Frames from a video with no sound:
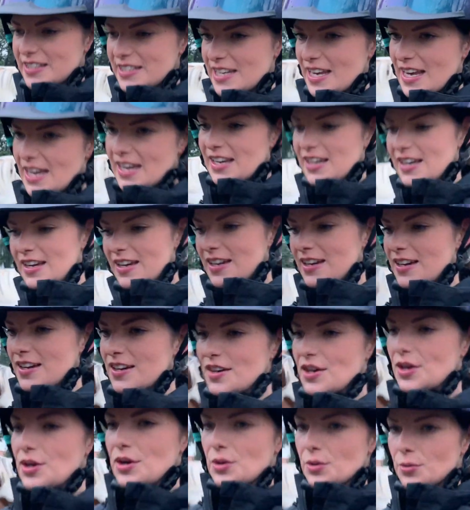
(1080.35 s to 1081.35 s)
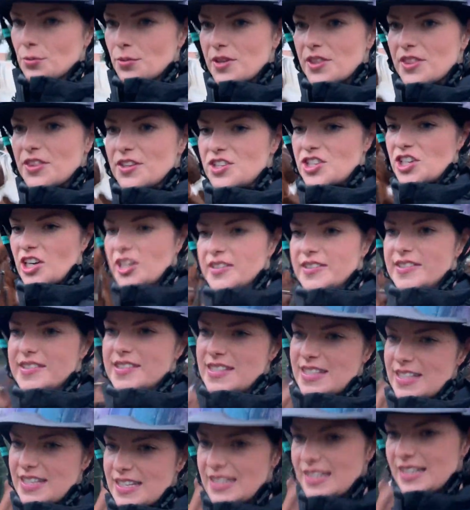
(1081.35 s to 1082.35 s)
day with
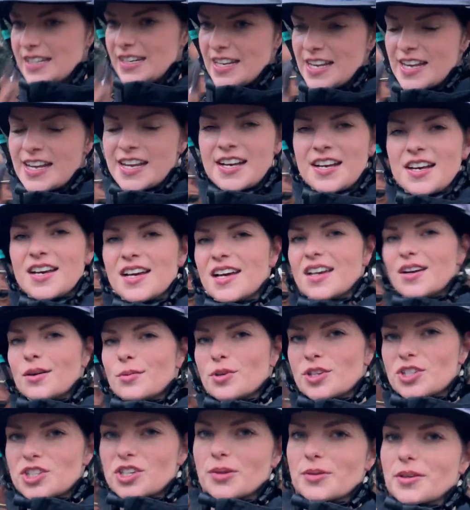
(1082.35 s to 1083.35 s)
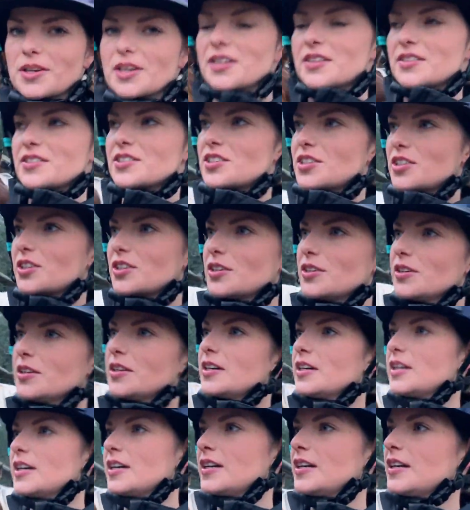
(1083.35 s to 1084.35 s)
Justine, which I'm going
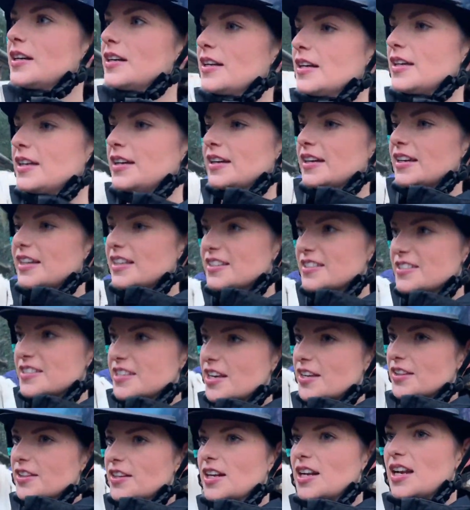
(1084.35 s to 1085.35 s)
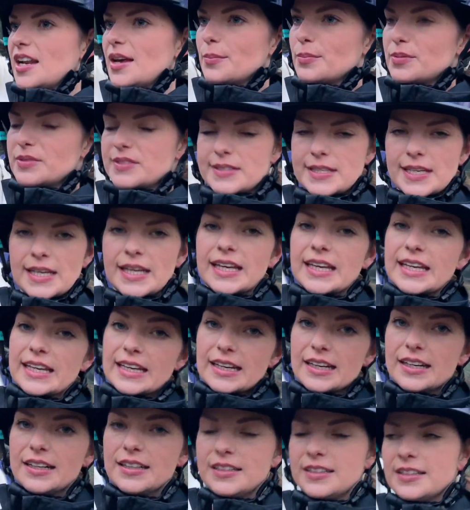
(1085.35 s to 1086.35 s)
to insert the clips
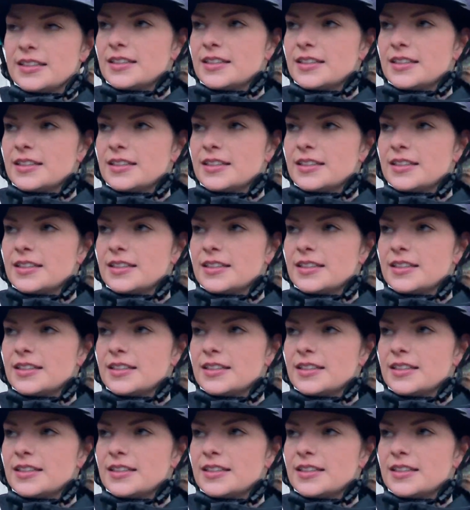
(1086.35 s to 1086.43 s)
here.